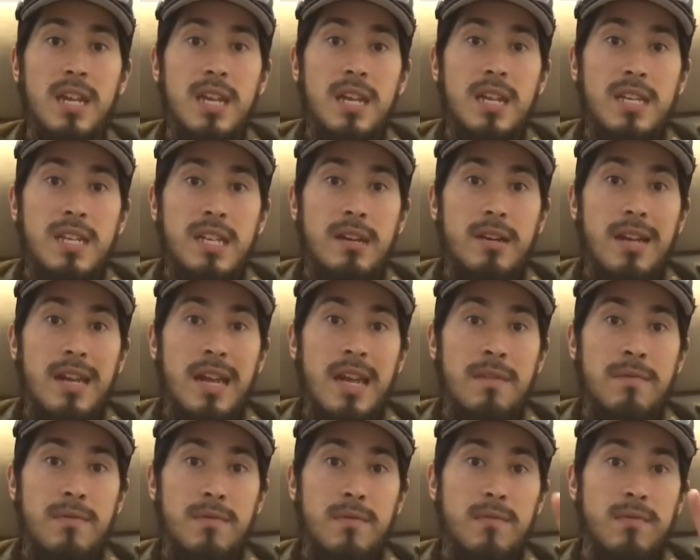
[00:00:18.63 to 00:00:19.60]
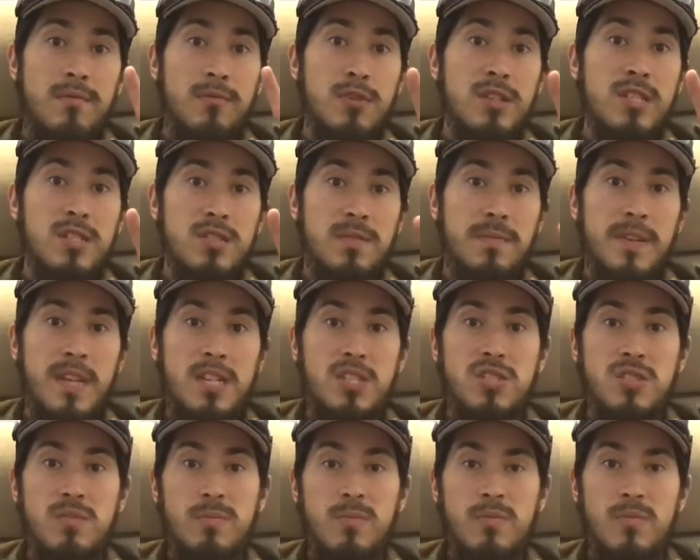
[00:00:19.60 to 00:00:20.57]
Now I have 3
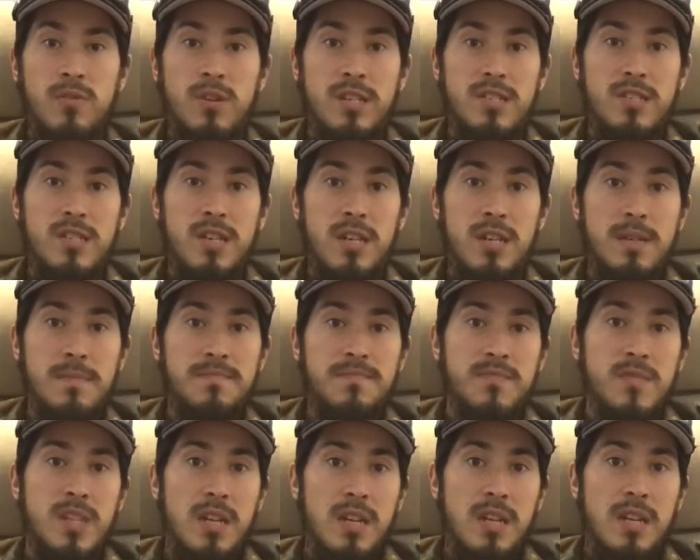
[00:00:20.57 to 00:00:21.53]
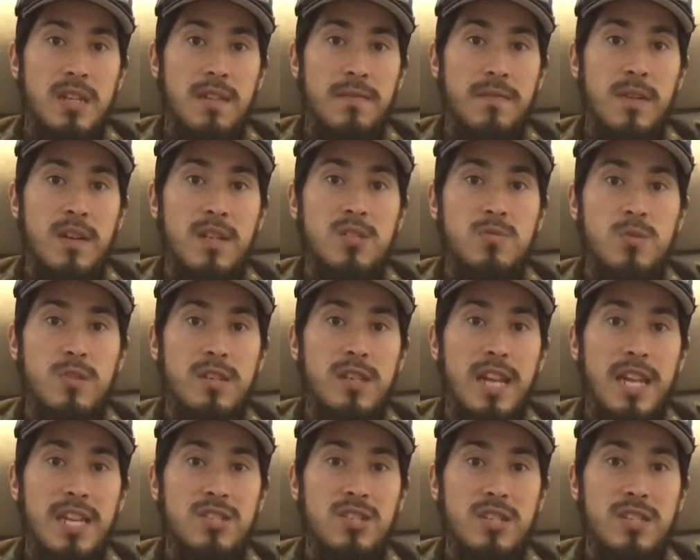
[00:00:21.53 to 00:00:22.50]
notifications before I start. The first one,
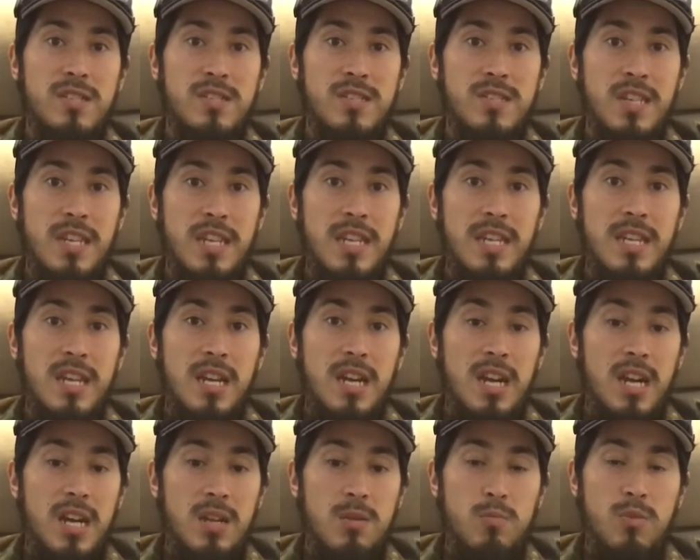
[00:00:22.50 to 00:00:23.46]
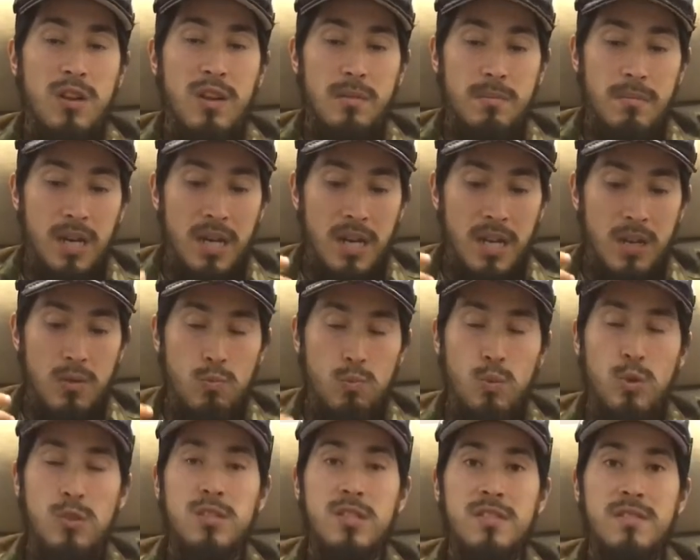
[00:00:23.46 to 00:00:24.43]
as you can see, I am wearing my
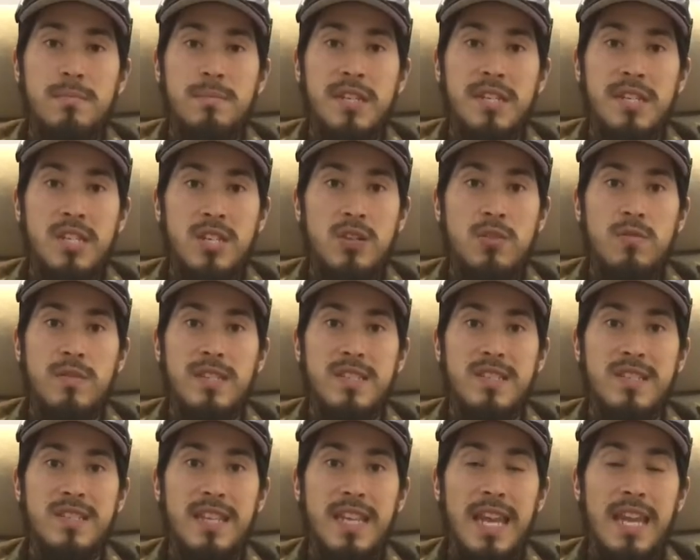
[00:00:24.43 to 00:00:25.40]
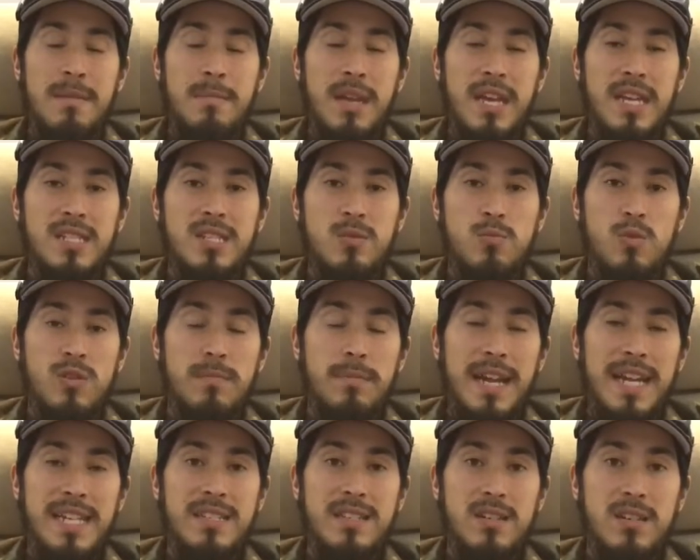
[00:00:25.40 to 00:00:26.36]
Woodland BDU. This is the M81
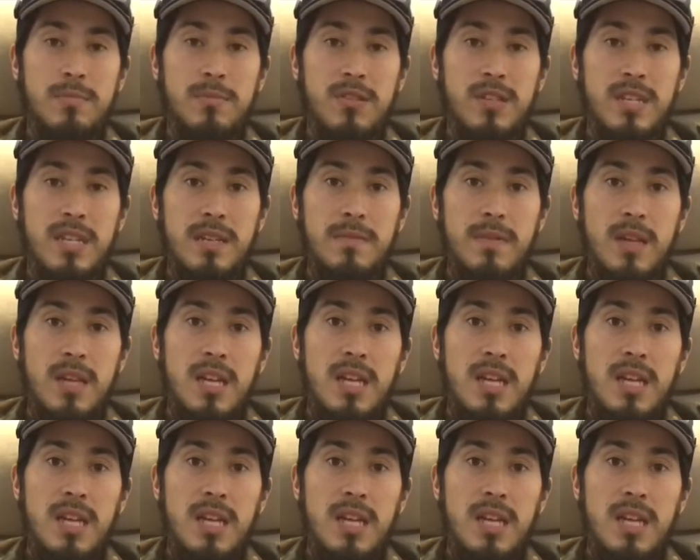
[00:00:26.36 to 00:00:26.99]
pattern, I believe.